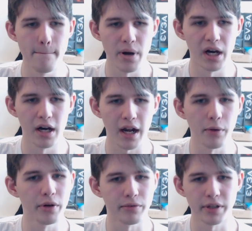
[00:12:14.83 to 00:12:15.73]
but
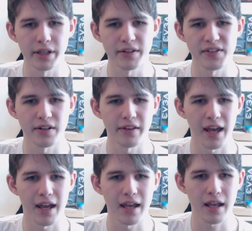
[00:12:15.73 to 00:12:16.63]
I wouldn't really consider
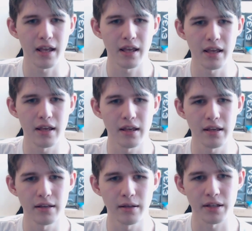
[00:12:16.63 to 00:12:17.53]
that
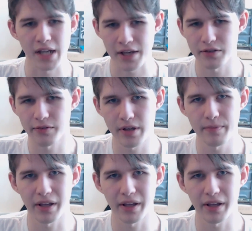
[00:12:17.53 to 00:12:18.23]
a catastrophe,